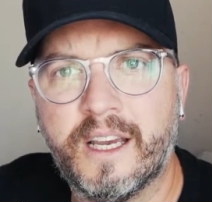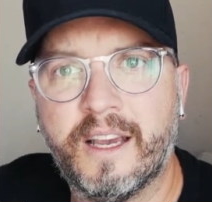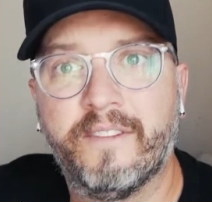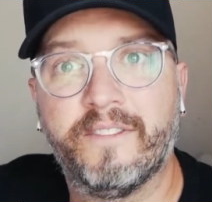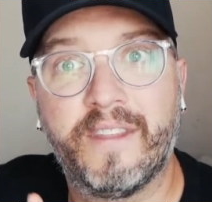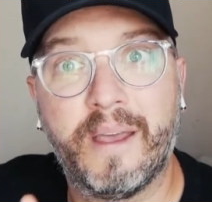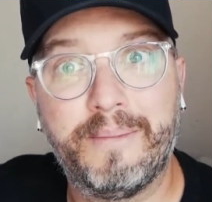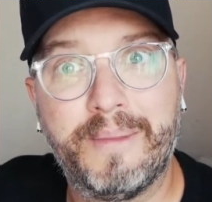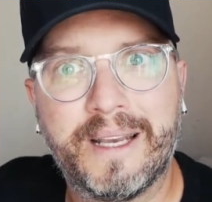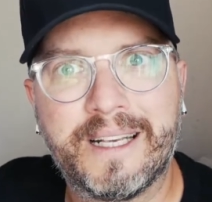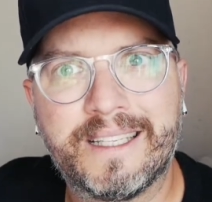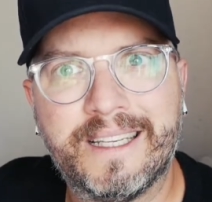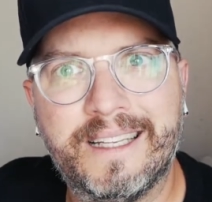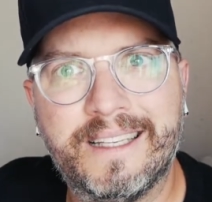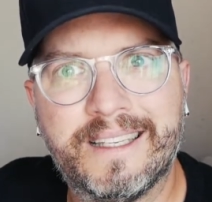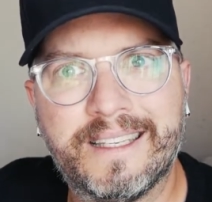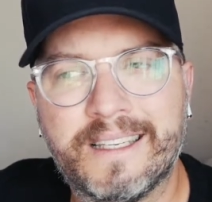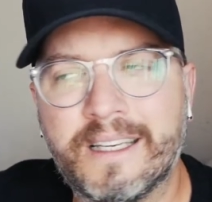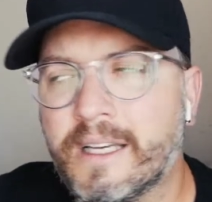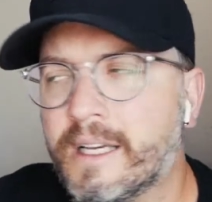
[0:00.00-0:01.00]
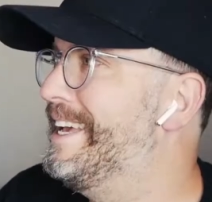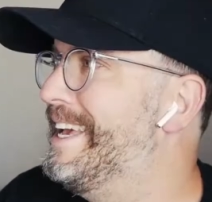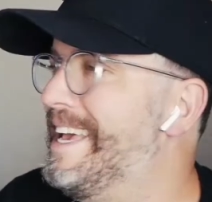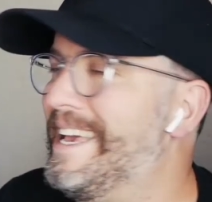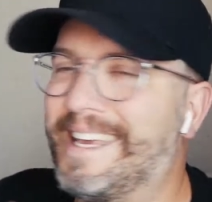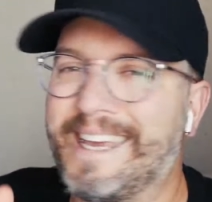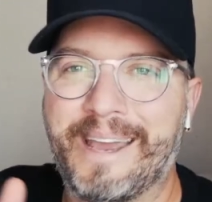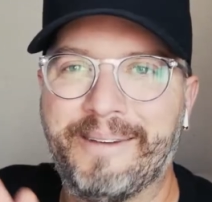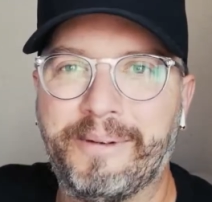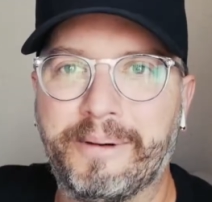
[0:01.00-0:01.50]
If that makes sense. He
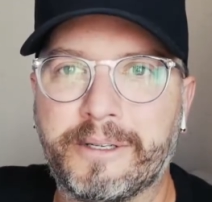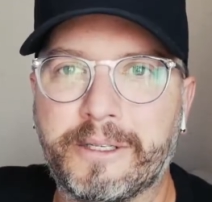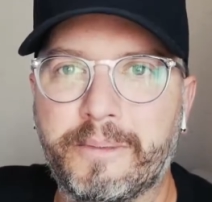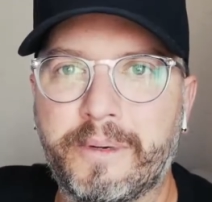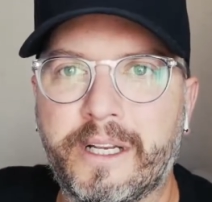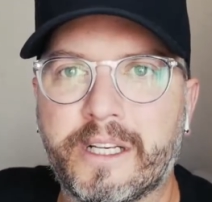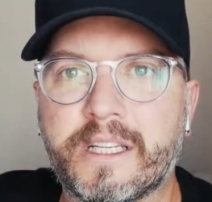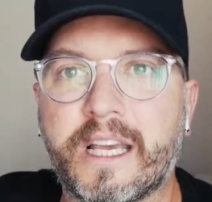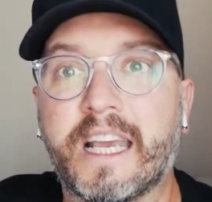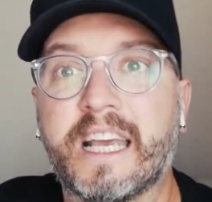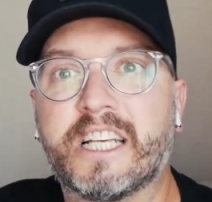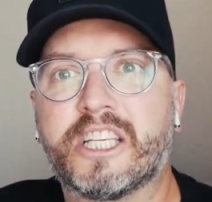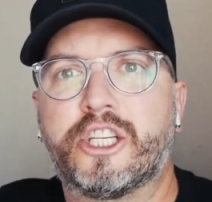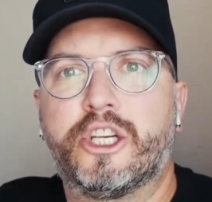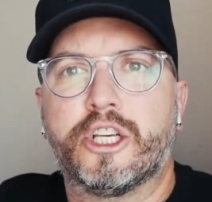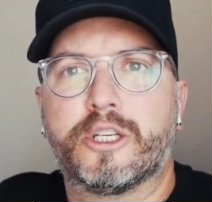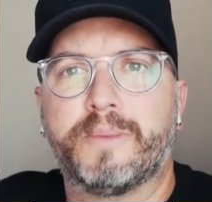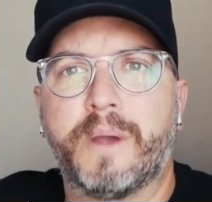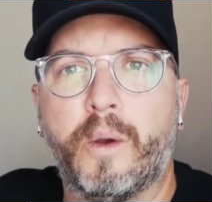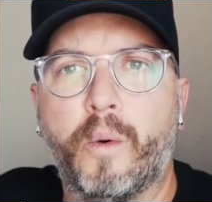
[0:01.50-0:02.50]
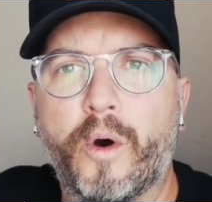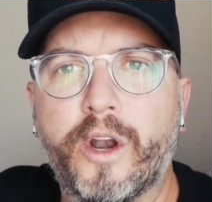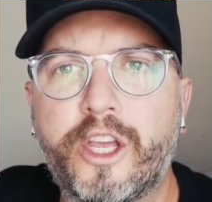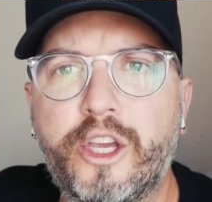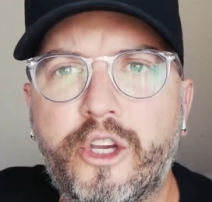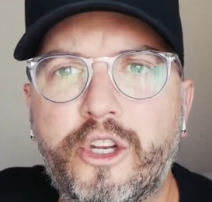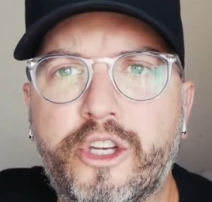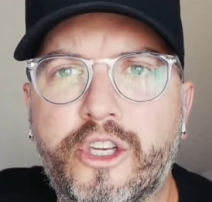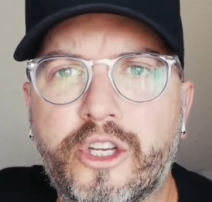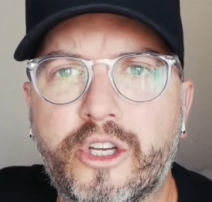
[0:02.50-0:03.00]
came up to me, he was like, "Excuse me, what are
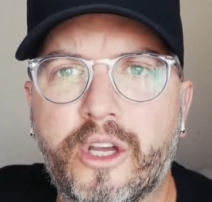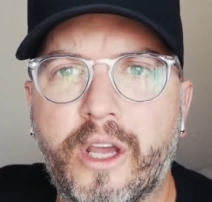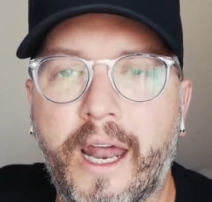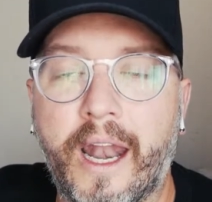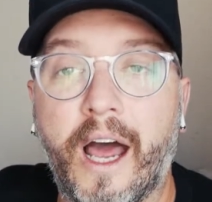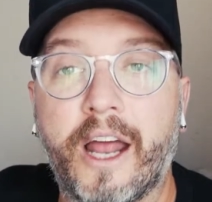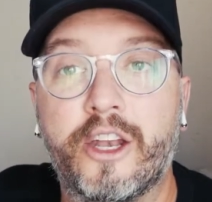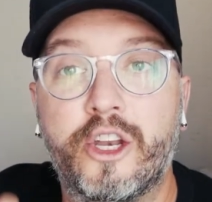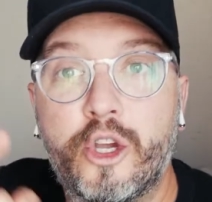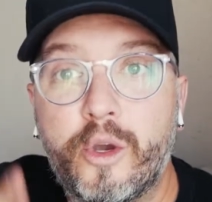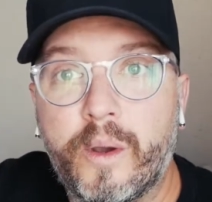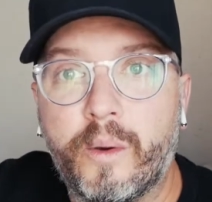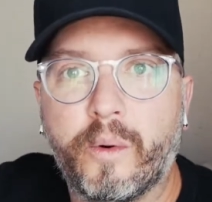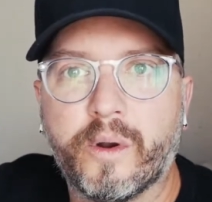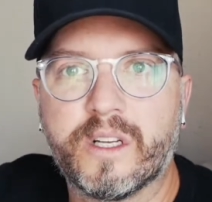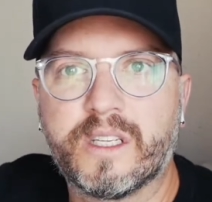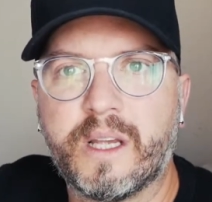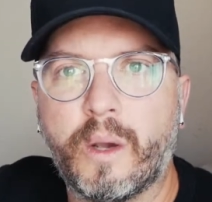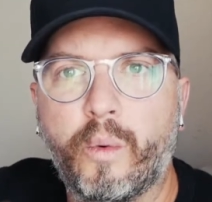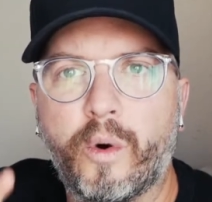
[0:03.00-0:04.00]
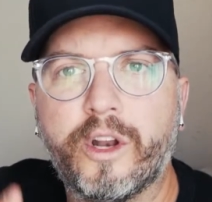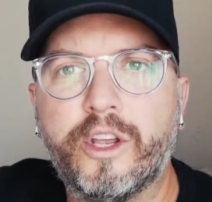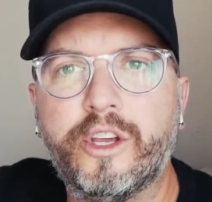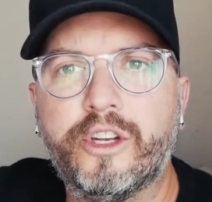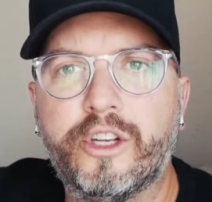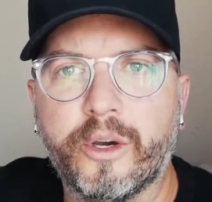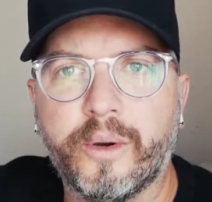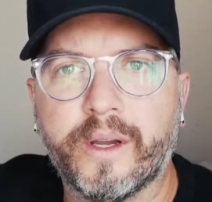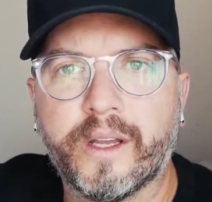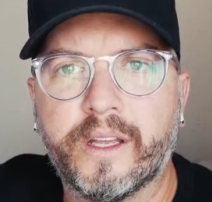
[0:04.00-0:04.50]
you do?" And I knew he wanted to say, "What are you
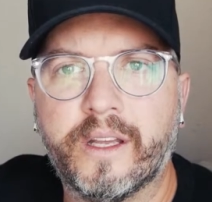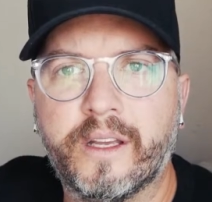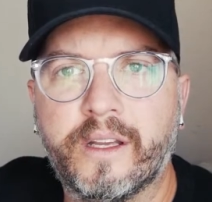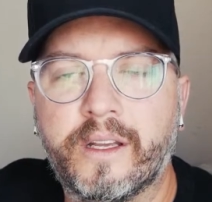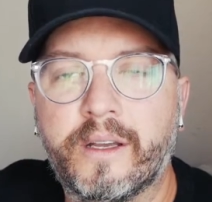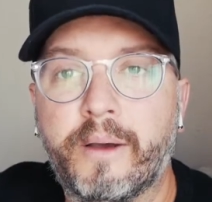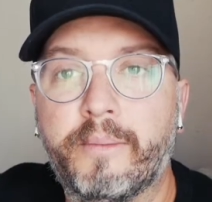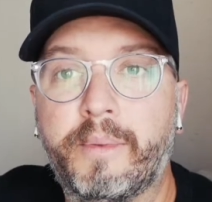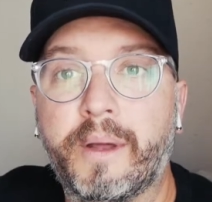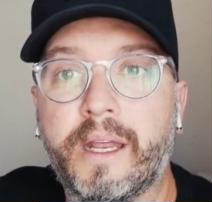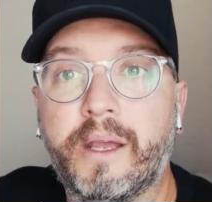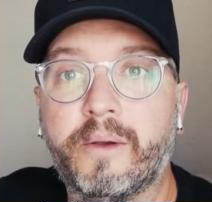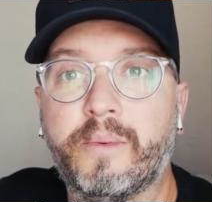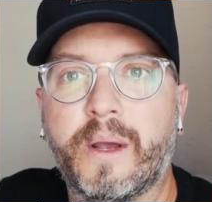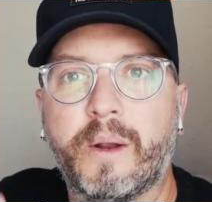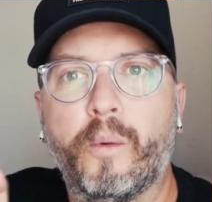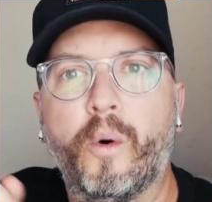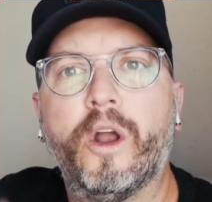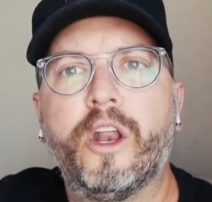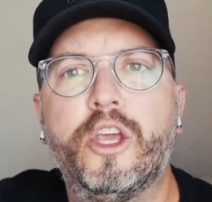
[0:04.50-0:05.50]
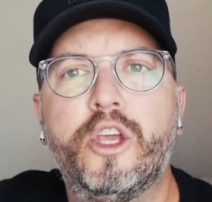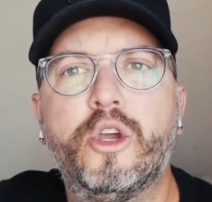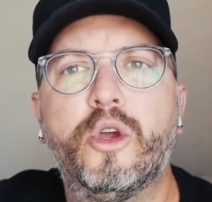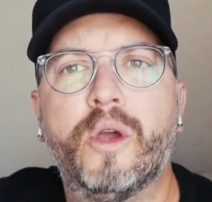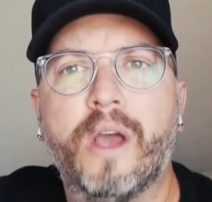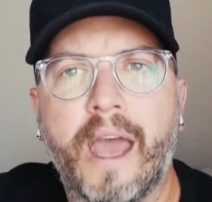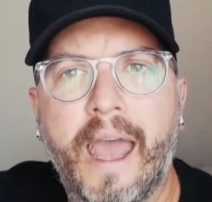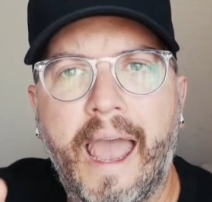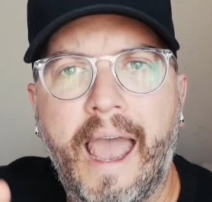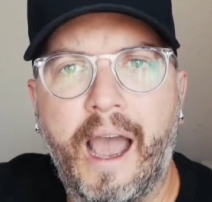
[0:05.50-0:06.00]
doing?" But he went, "What are
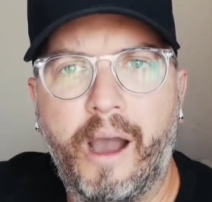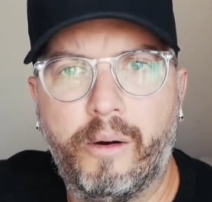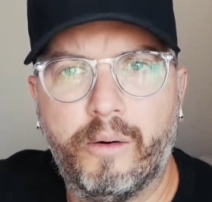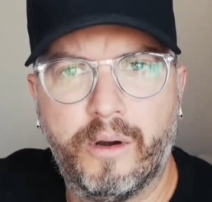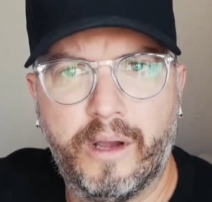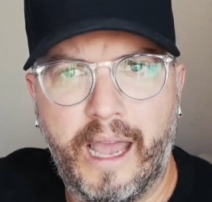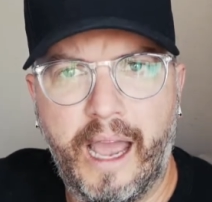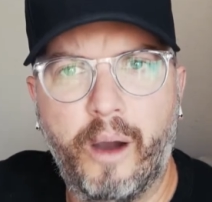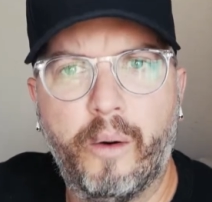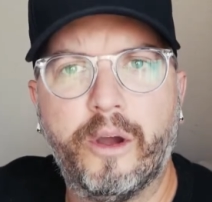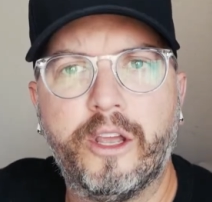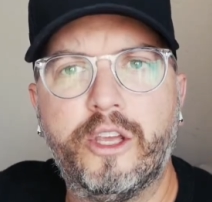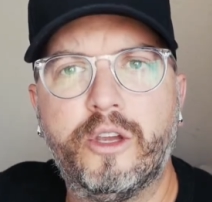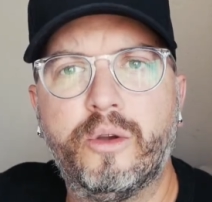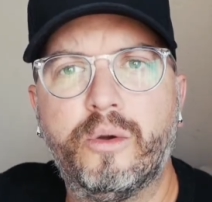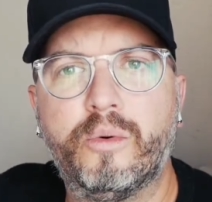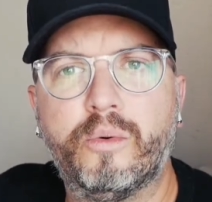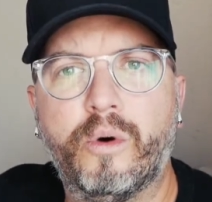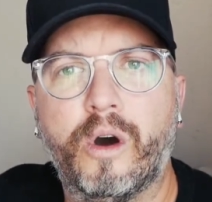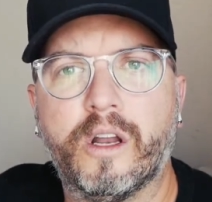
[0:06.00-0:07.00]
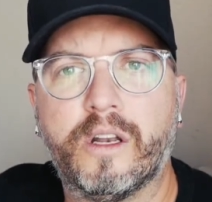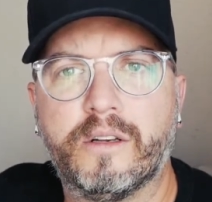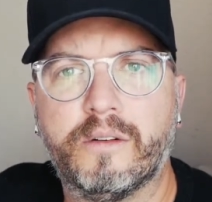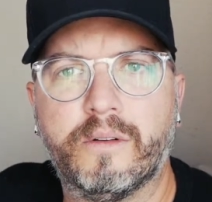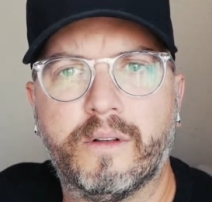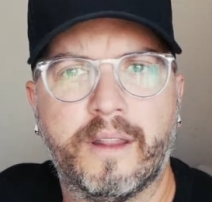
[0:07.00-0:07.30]
you, how are you, what